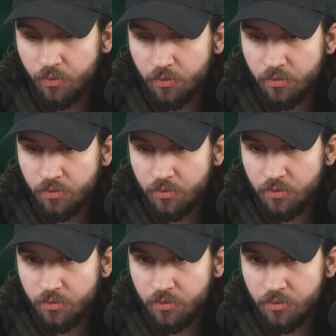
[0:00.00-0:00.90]
Oh,
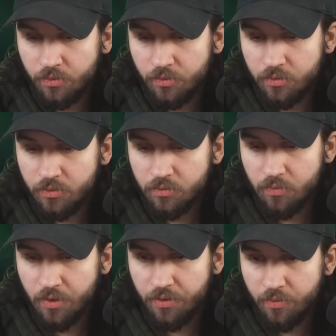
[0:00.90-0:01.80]

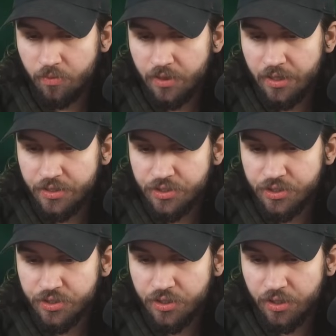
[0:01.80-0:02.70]
Mother Witch...
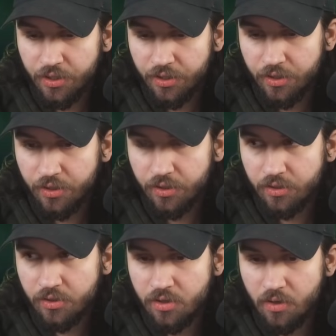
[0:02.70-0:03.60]

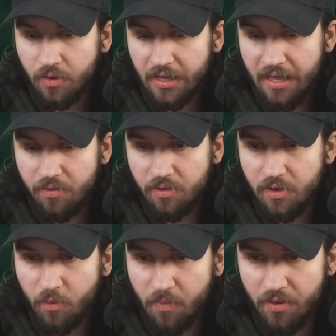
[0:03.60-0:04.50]
No, I can't
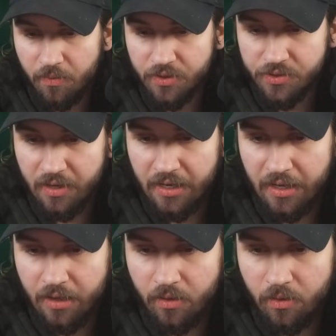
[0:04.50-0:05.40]
really go Mother Witch right
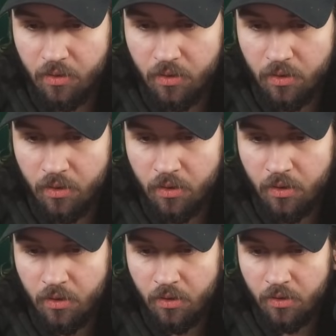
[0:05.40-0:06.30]
now.
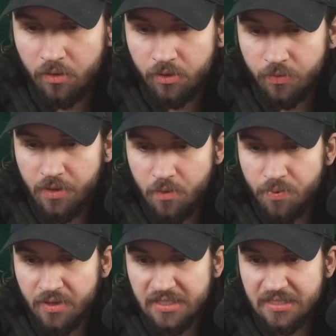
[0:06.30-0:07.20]
Do we go
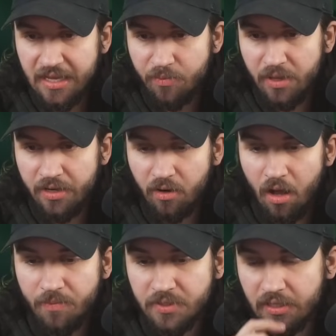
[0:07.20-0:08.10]
Prince same lane or
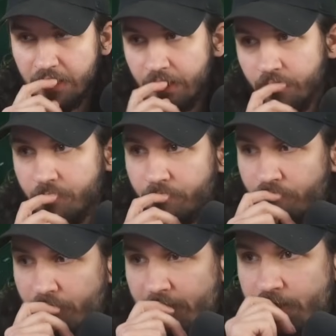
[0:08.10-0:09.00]
opposite lane?
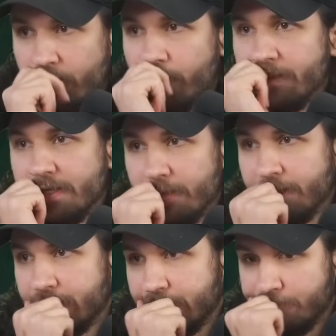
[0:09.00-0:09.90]
Let's just go into
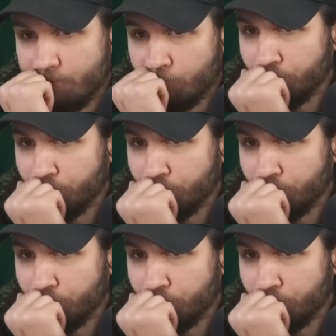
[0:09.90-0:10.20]
this.